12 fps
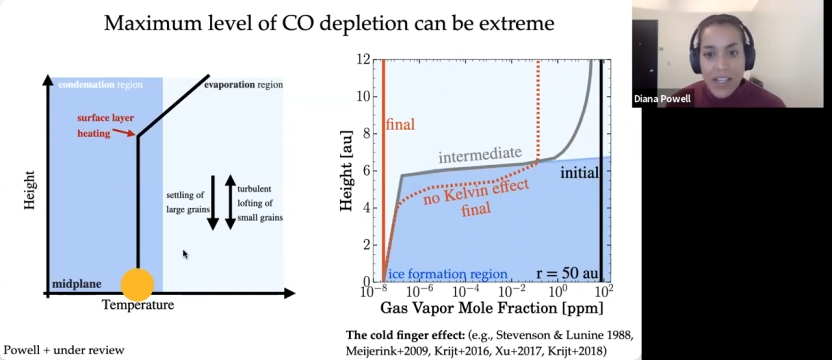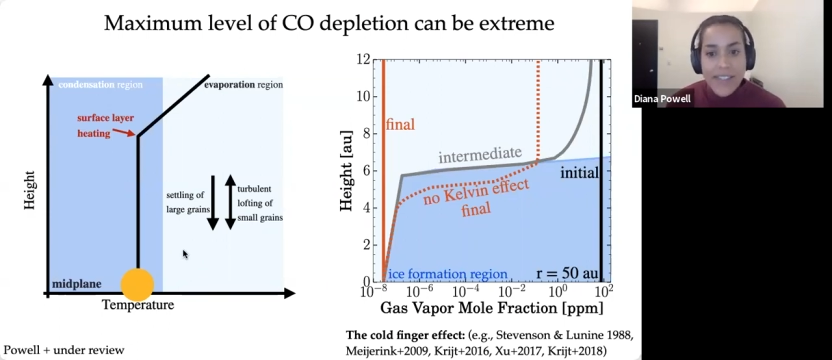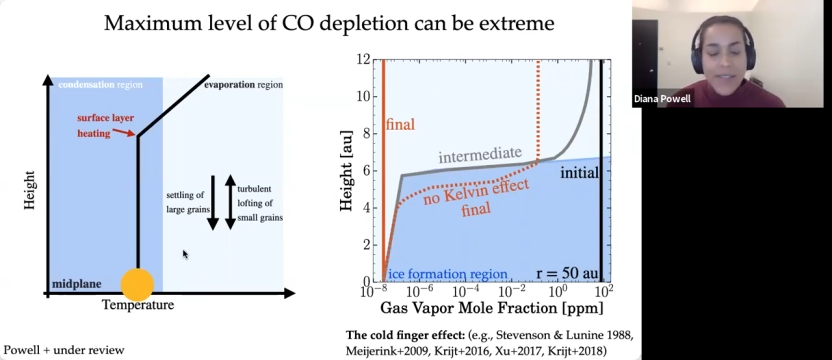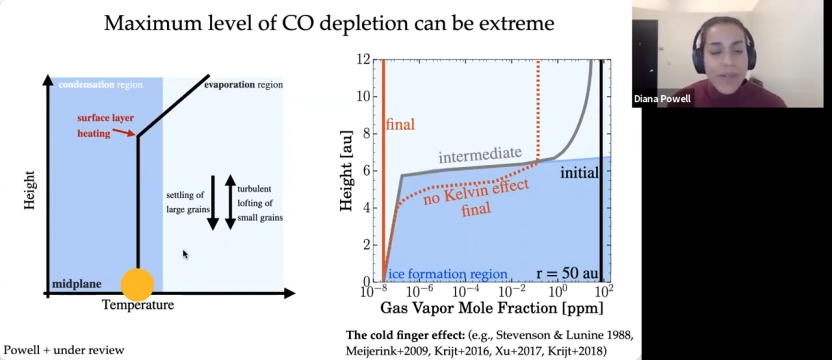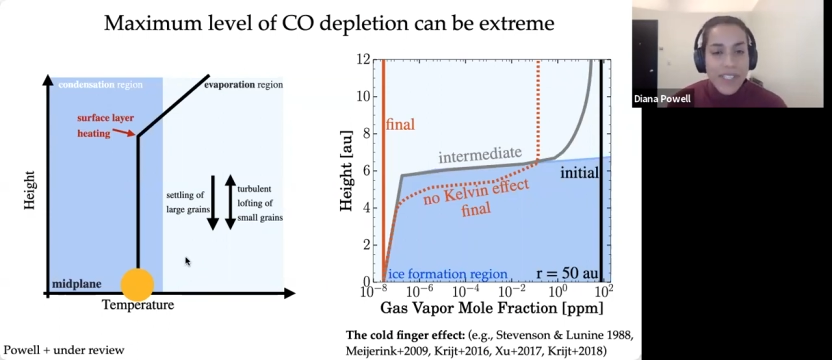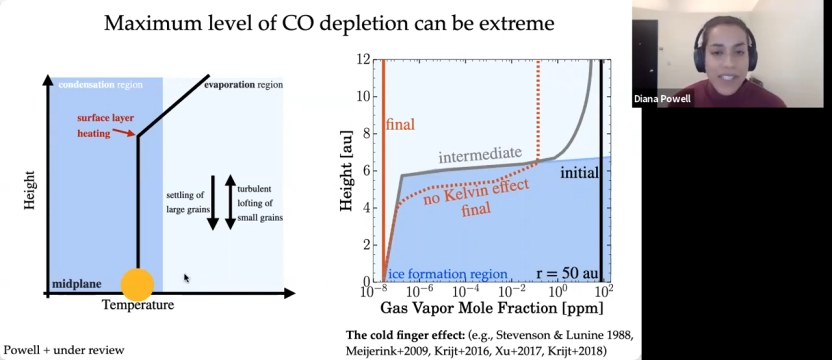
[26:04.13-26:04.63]

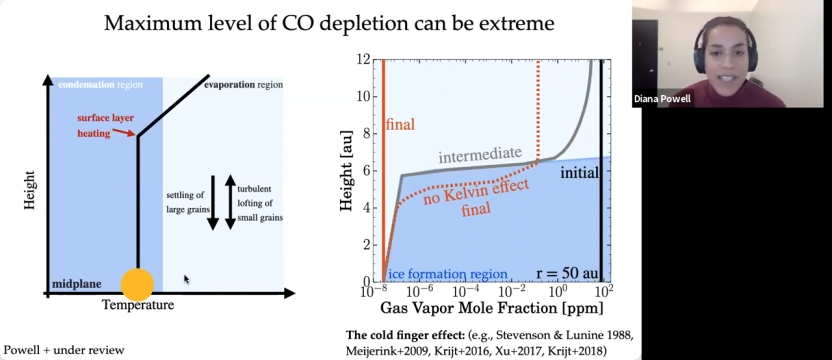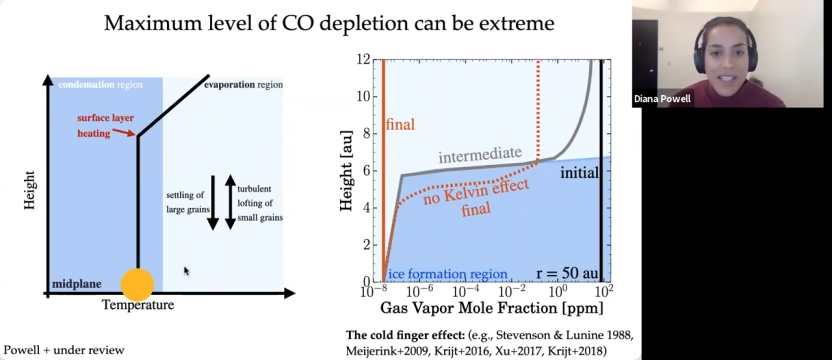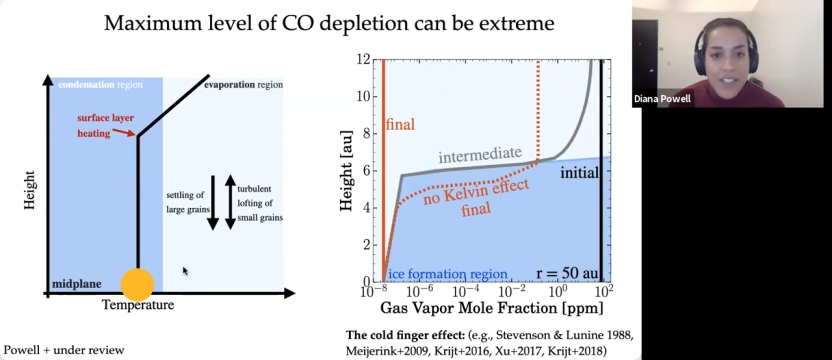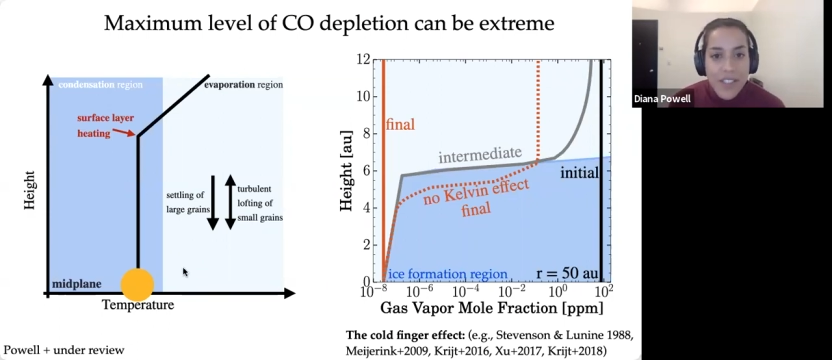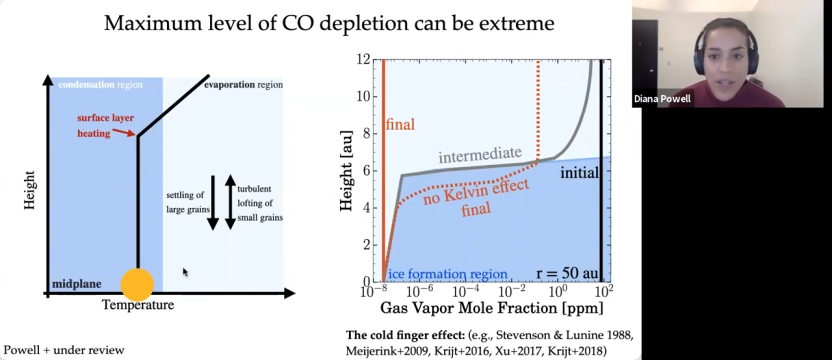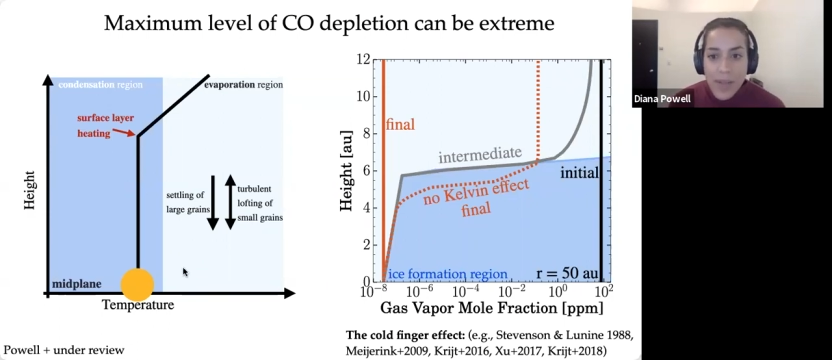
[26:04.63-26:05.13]
So once the
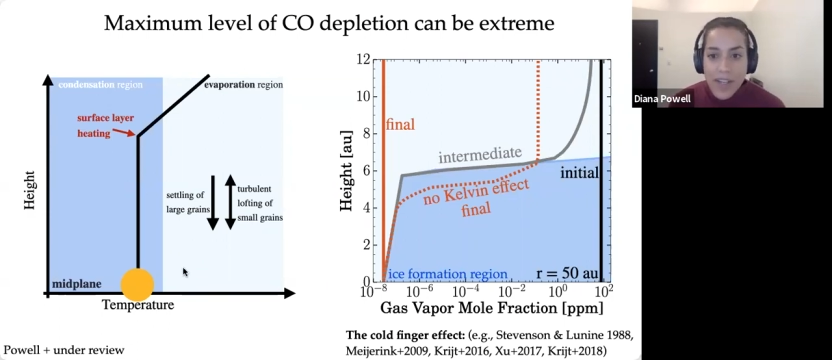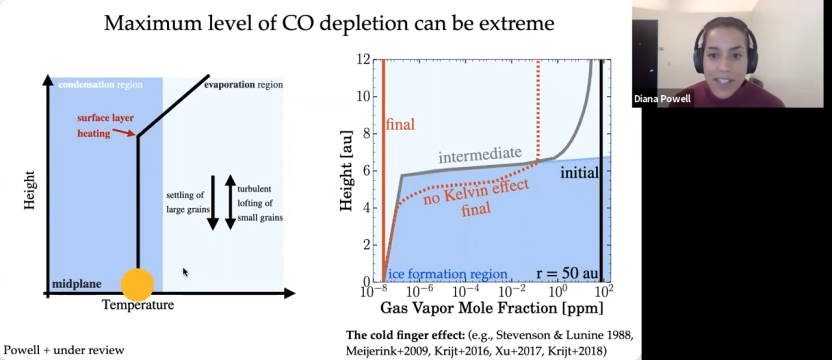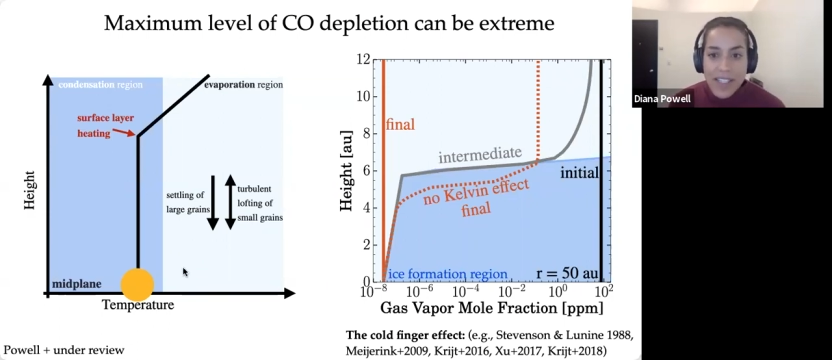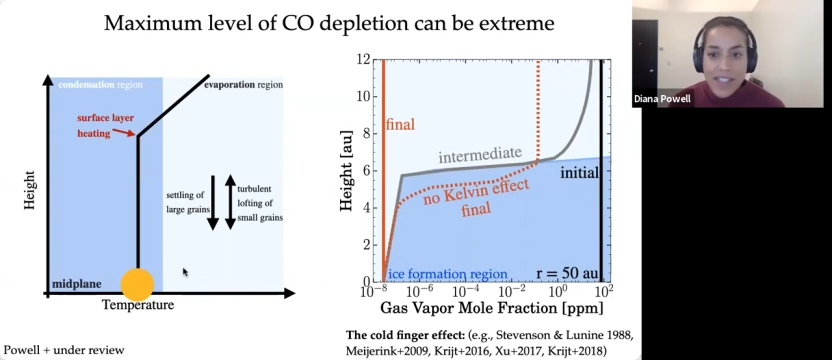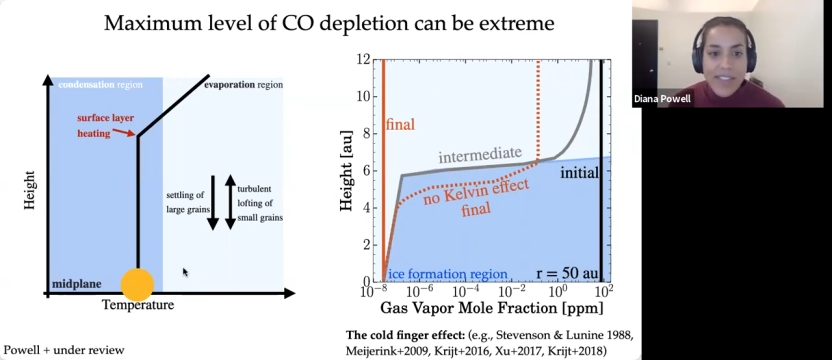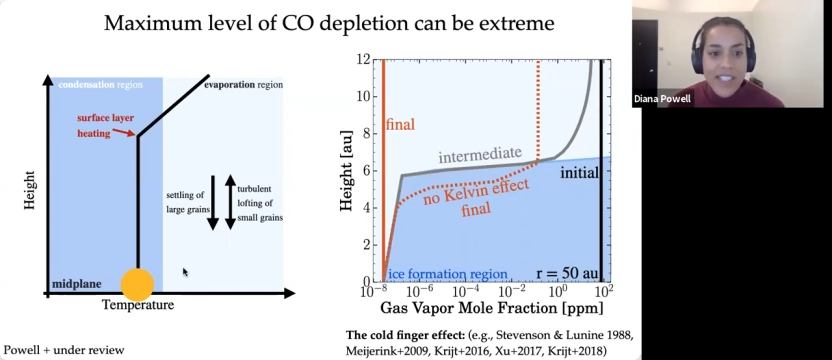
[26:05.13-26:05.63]
initial
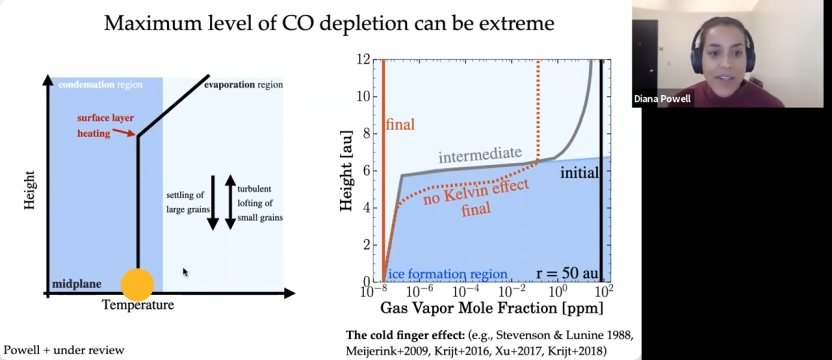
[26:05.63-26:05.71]
abundance of